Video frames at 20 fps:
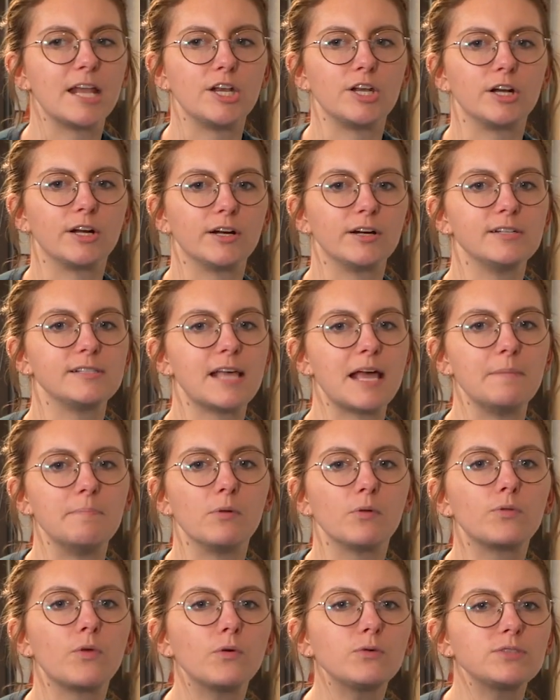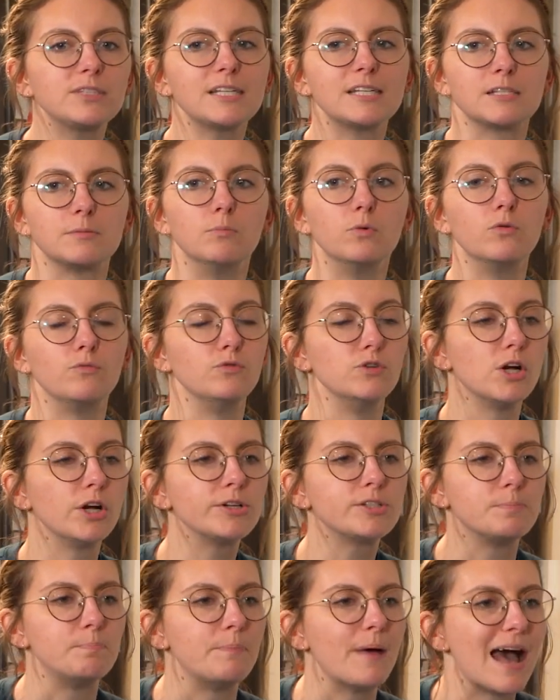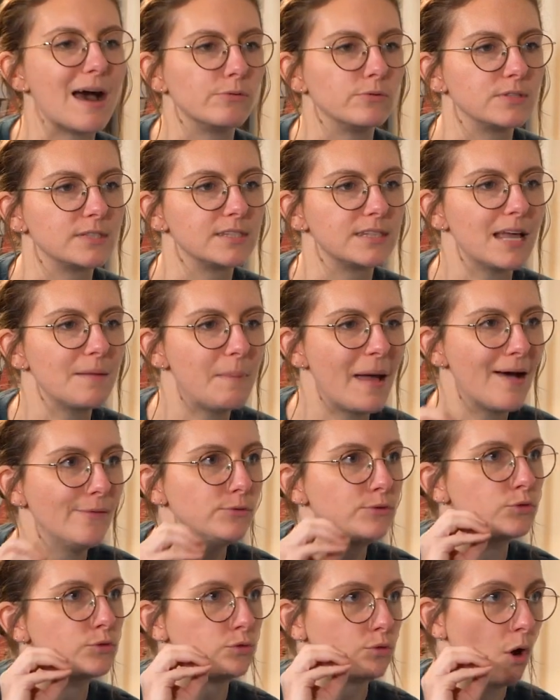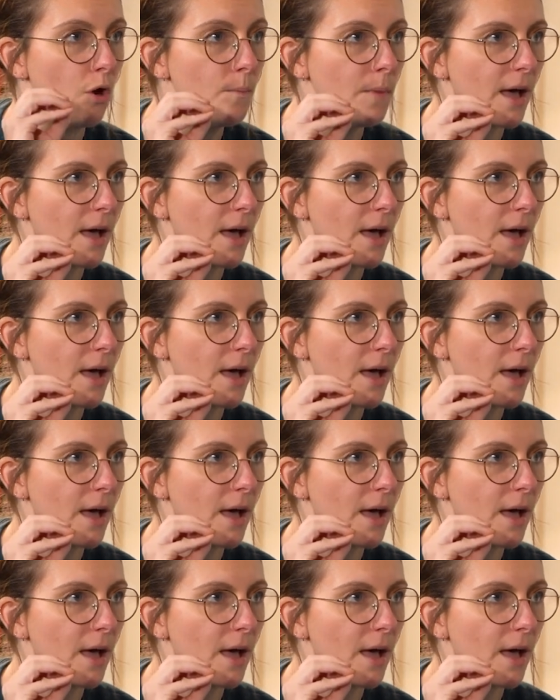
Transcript: and nerds and those things nerds bounce. They bounce so